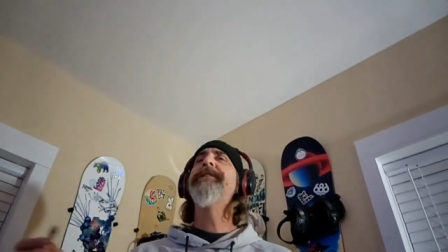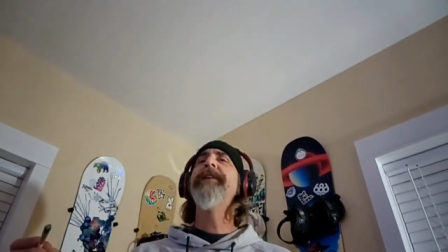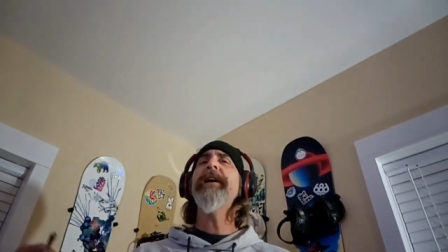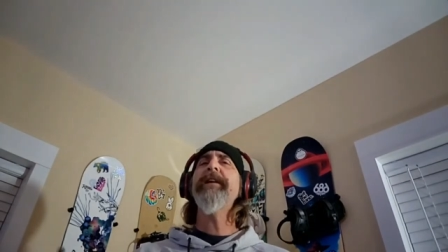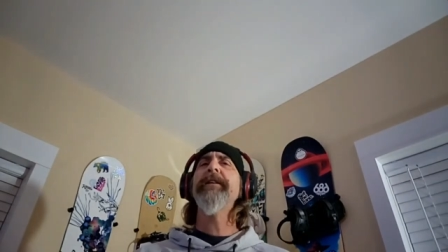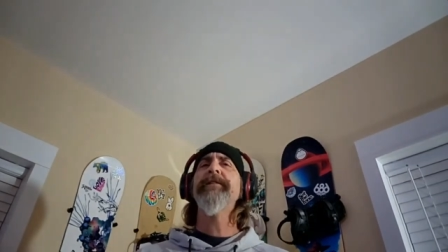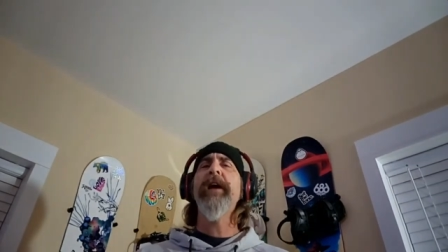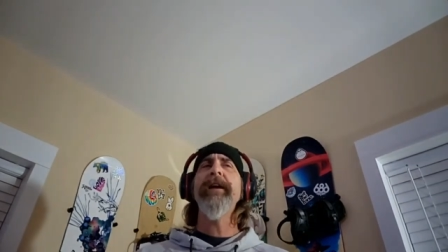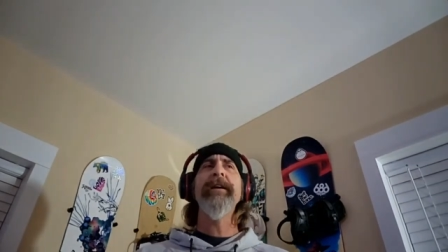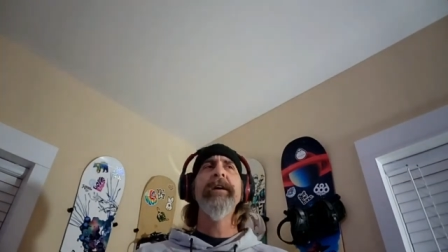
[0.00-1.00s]
is
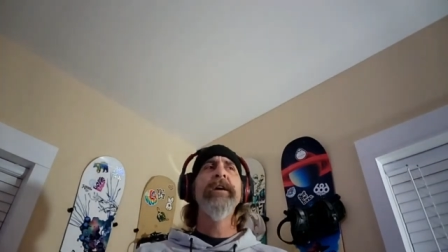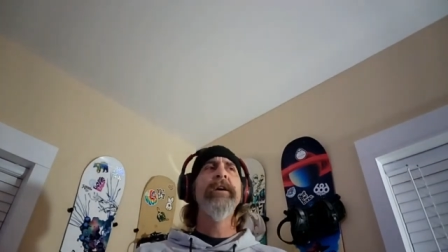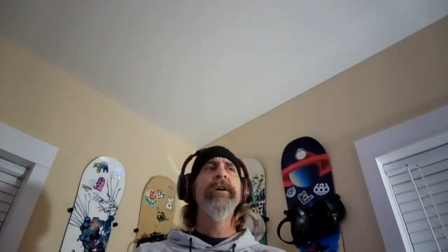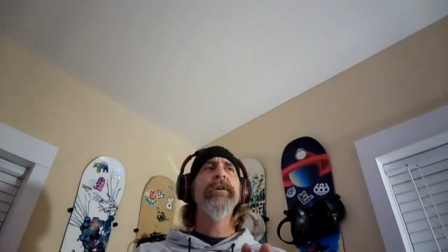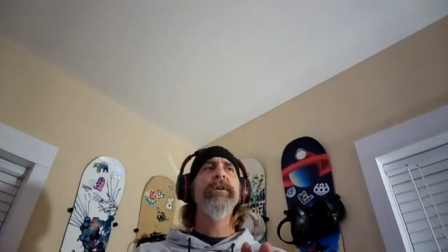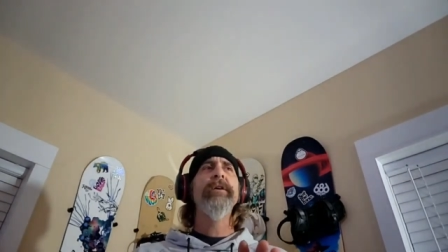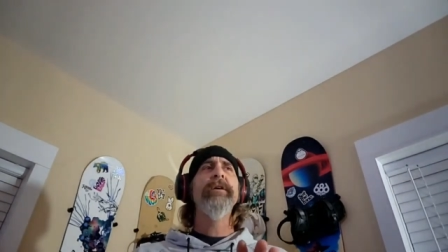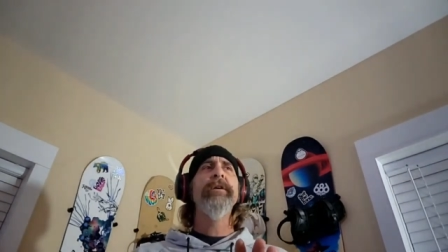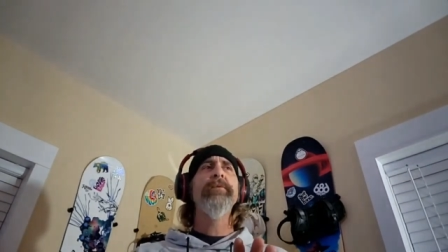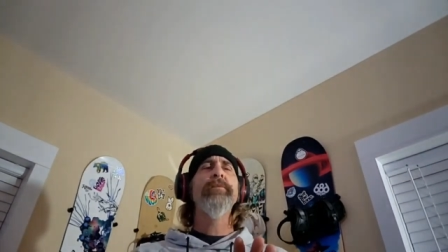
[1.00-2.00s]
ridiculous. Like,
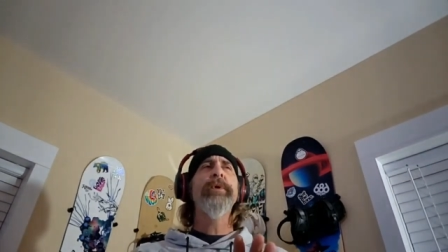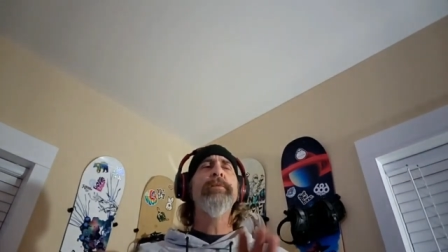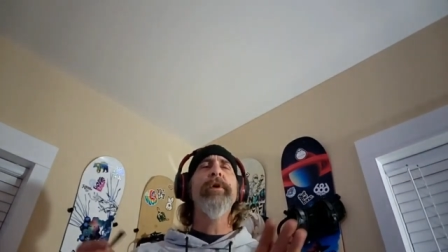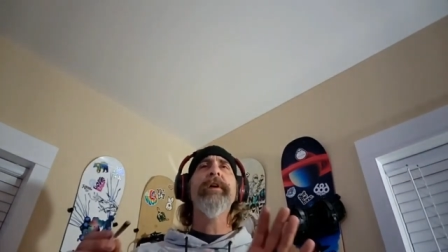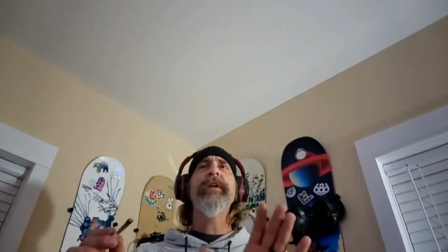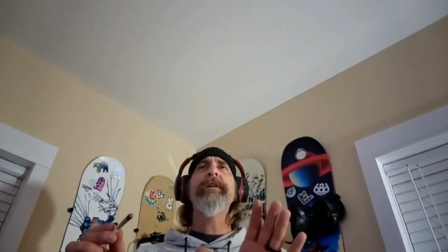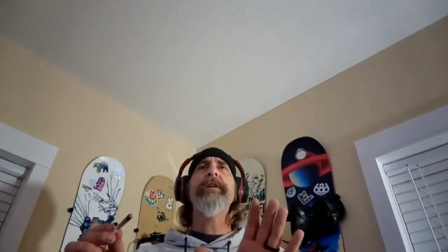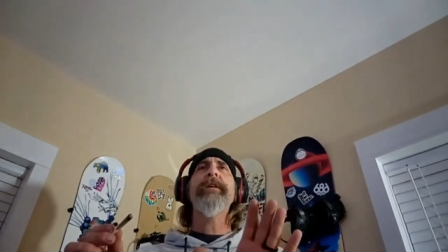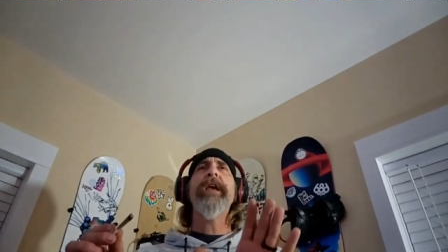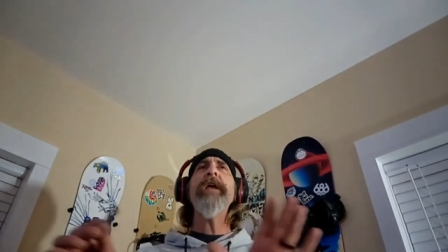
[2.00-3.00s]
we want
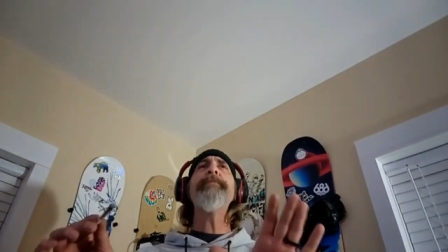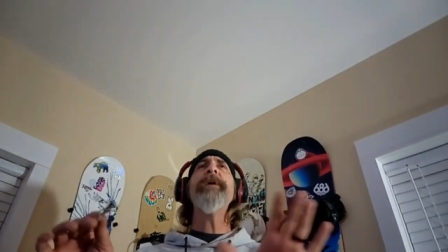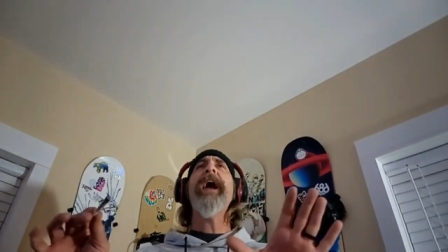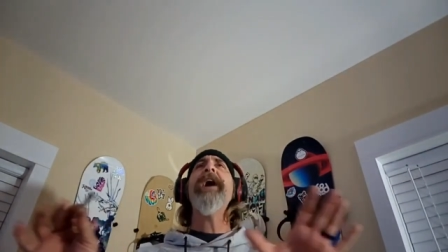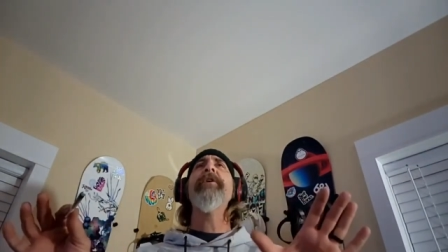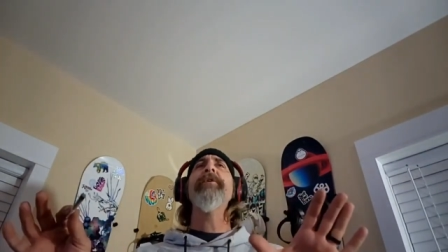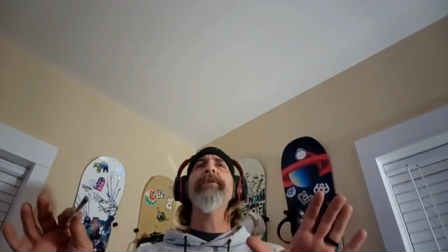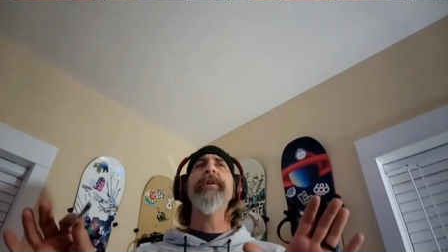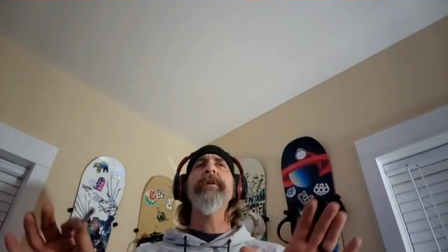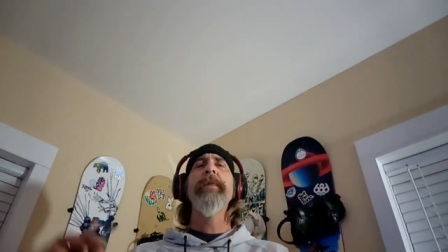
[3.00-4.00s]
to keep it
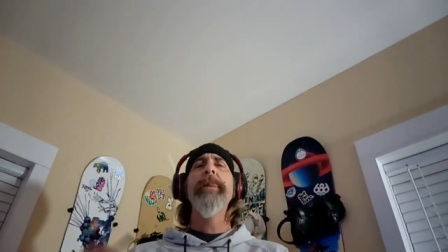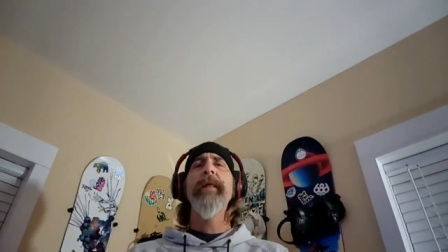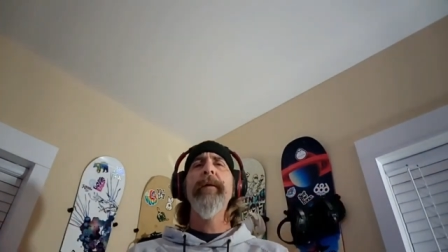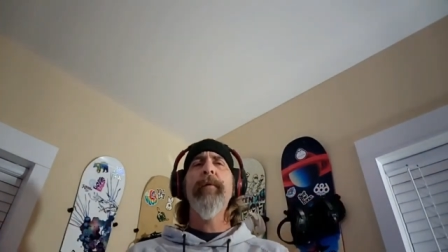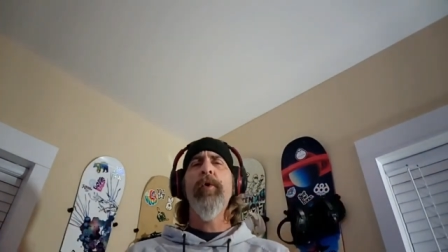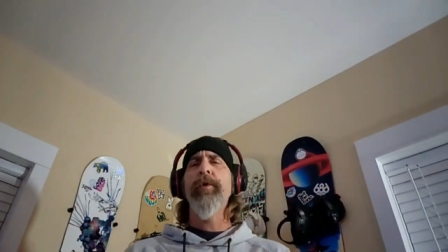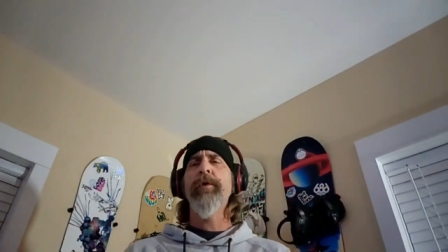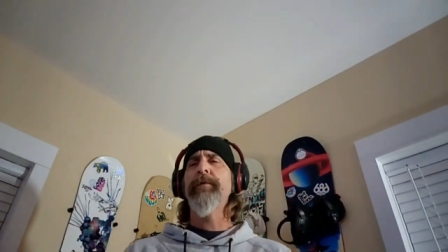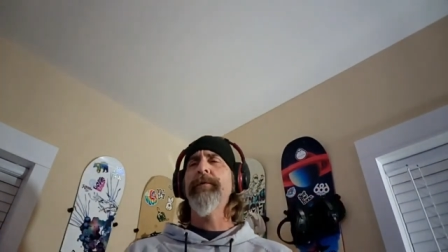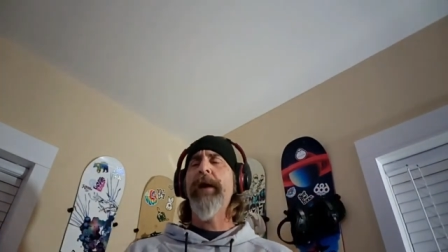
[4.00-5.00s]
out,
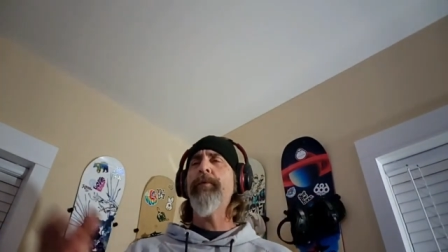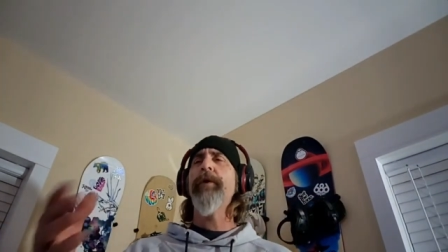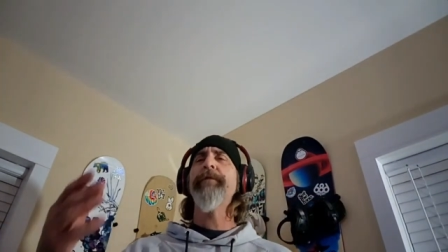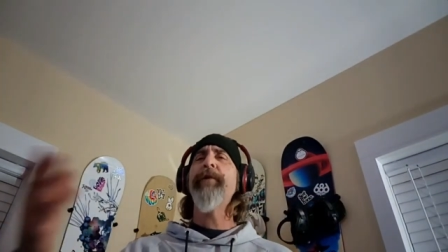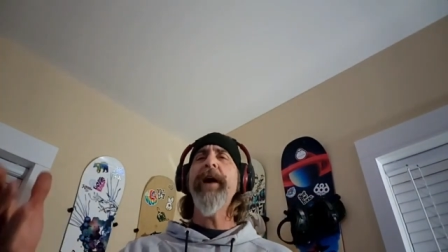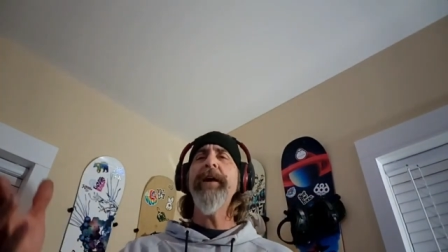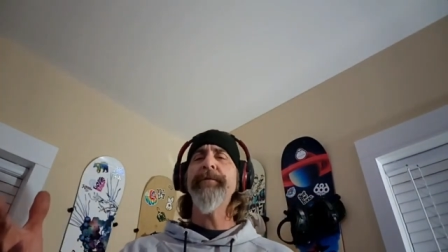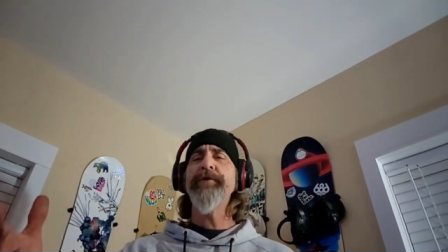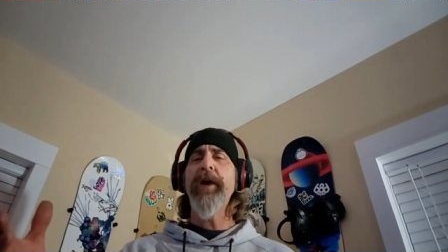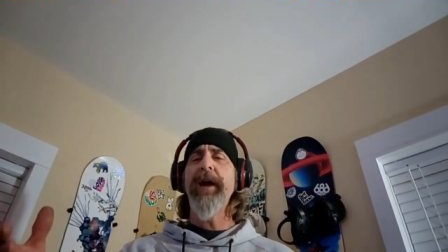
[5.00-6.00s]
or like we're
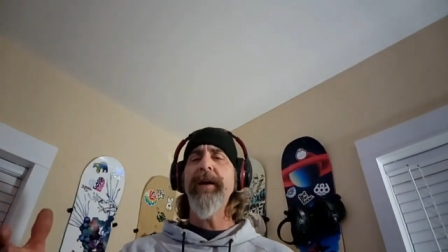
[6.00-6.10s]
afraid of